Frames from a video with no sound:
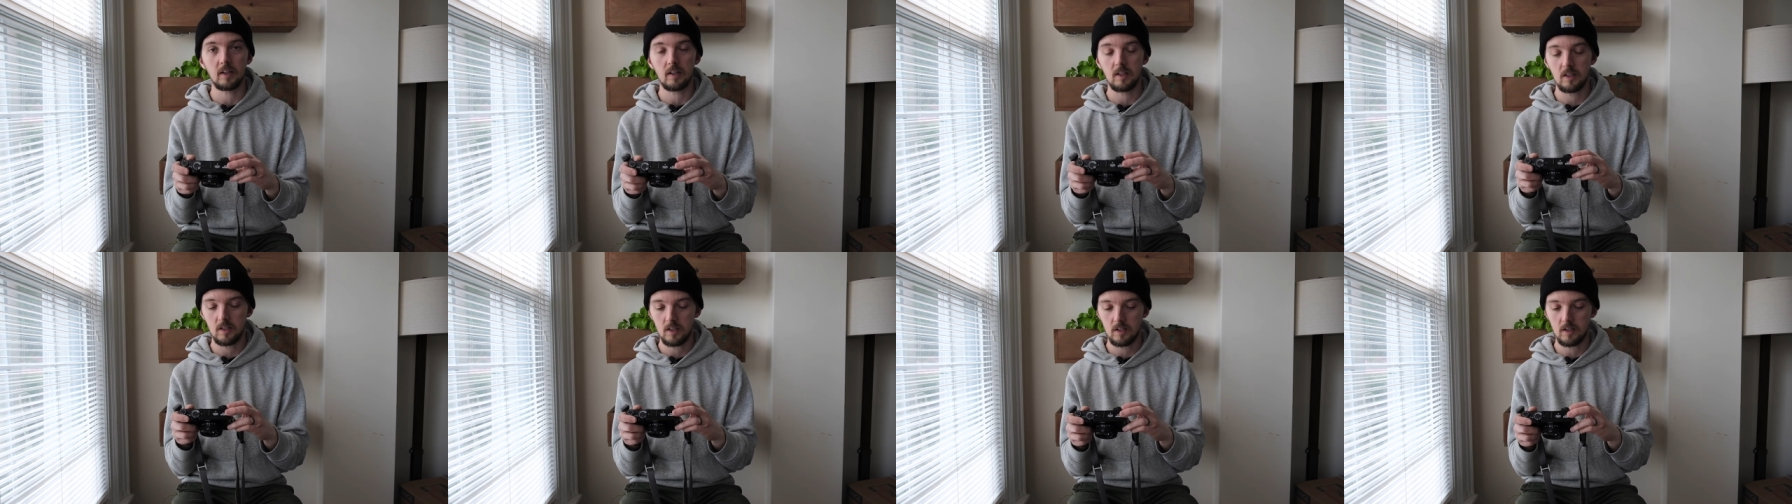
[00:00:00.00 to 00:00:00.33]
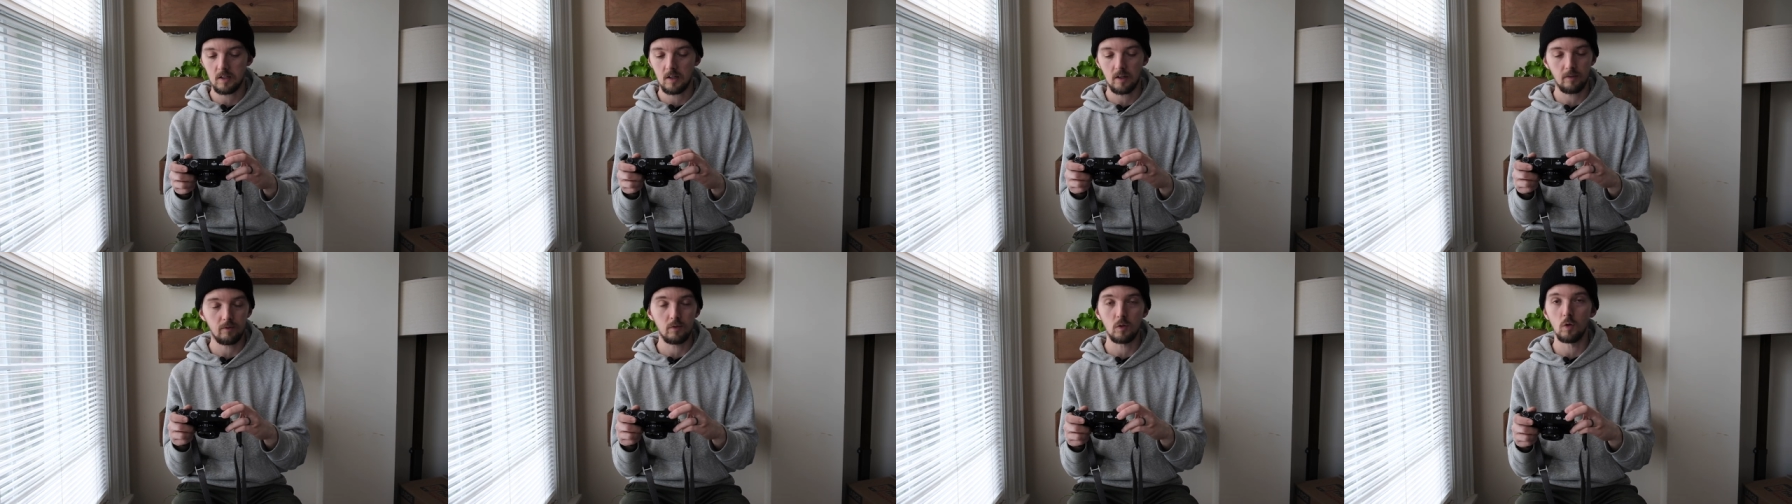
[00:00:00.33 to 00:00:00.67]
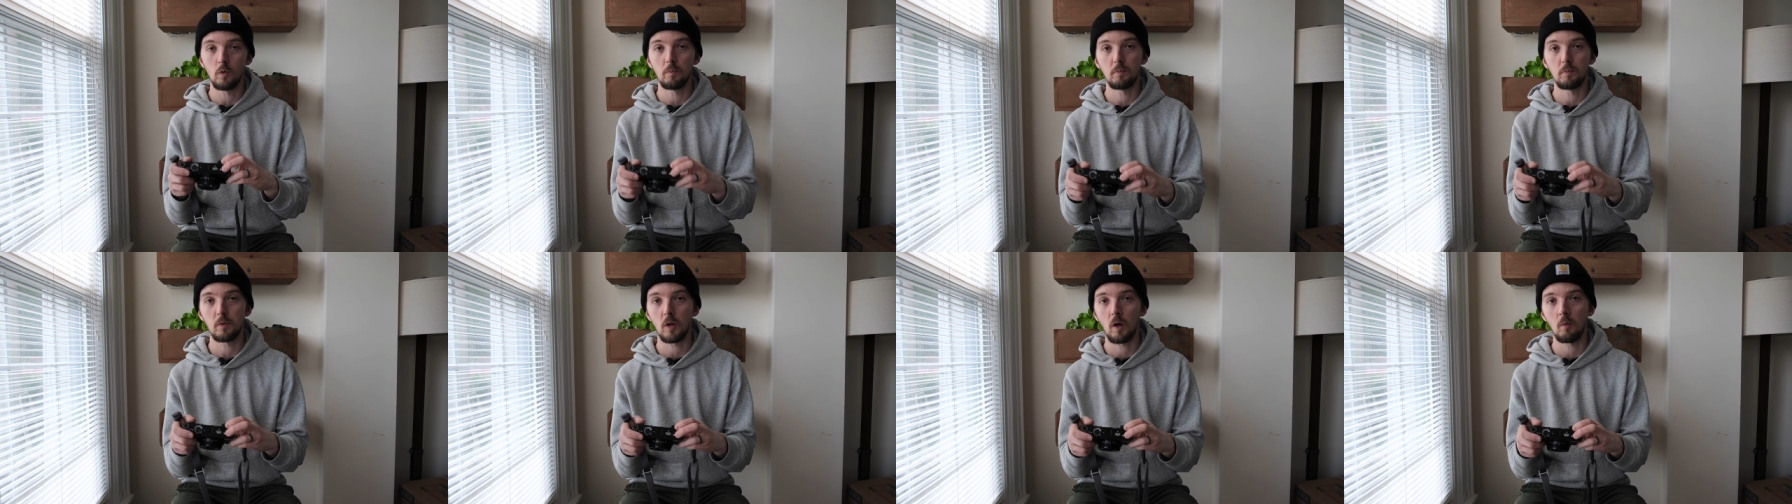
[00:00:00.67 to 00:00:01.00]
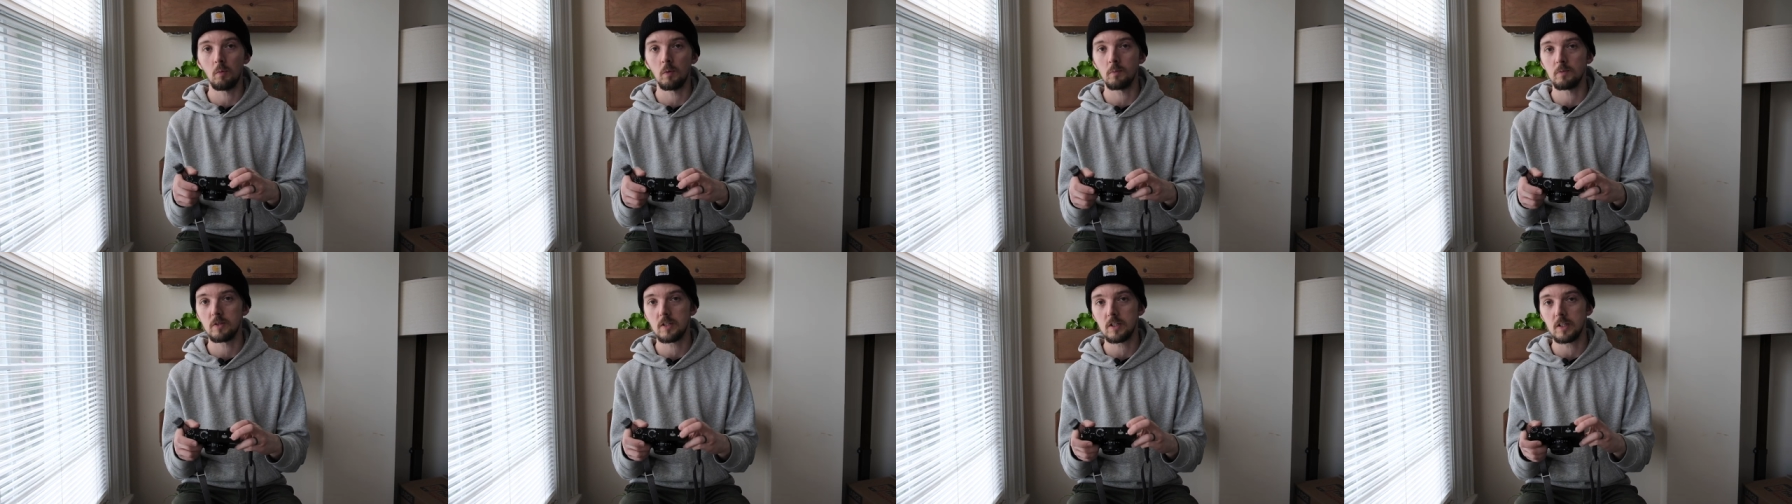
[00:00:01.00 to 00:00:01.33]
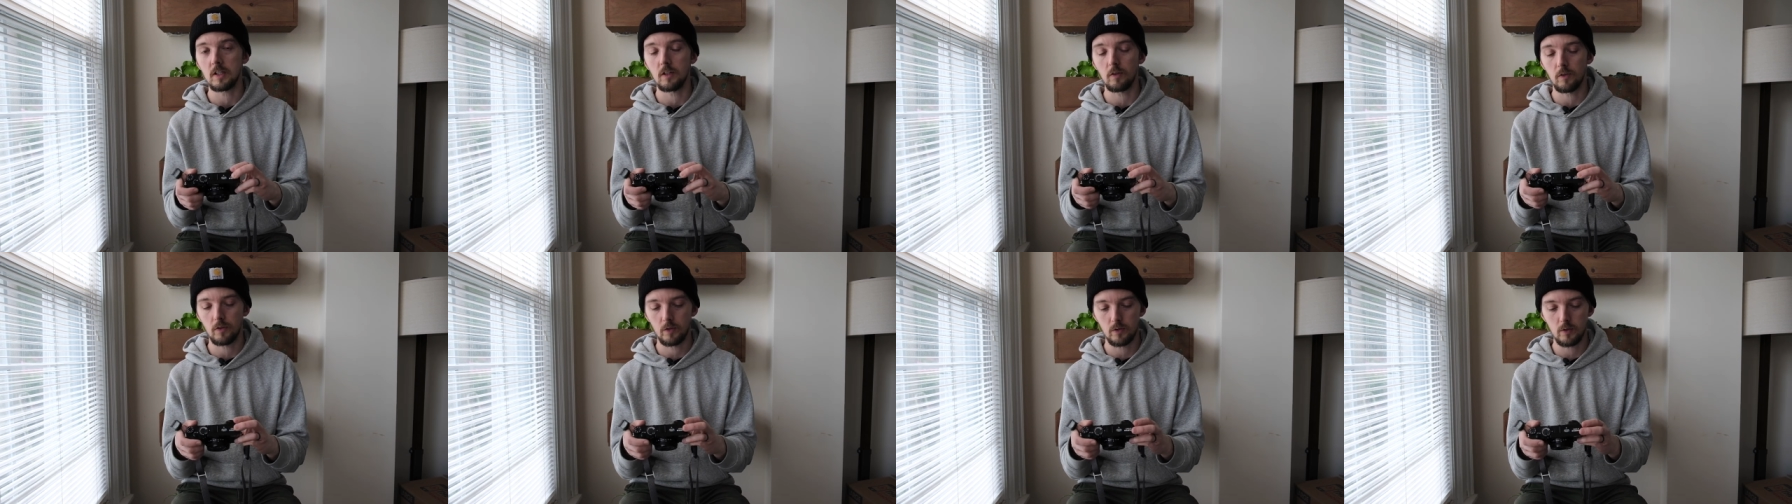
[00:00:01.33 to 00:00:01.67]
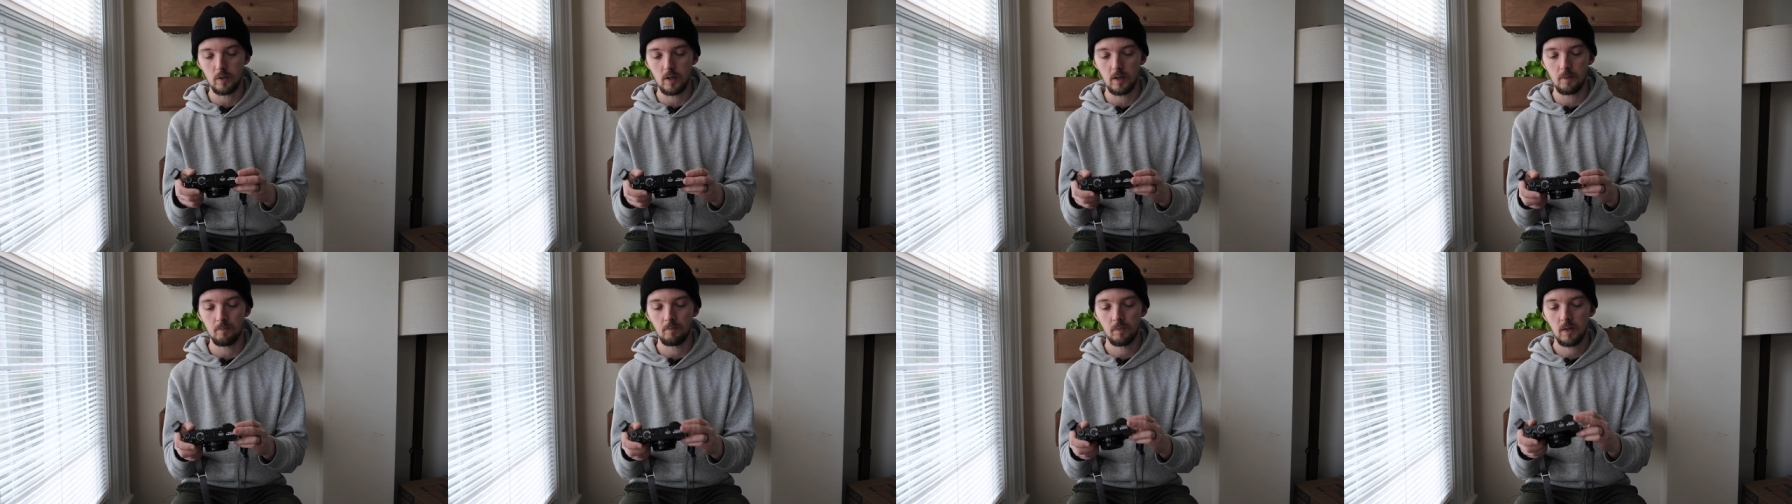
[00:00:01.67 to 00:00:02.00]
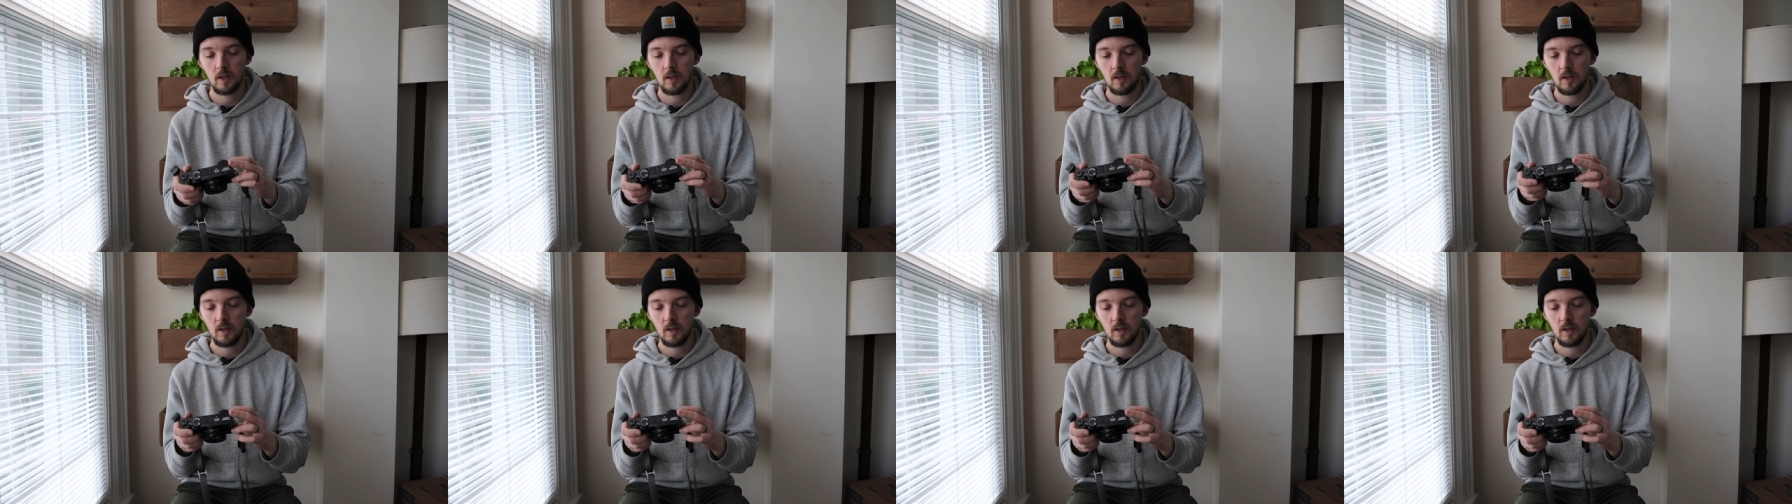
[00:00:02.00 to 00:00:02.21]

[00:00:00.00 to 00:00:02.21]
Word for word: I can I have no problem seeing through it.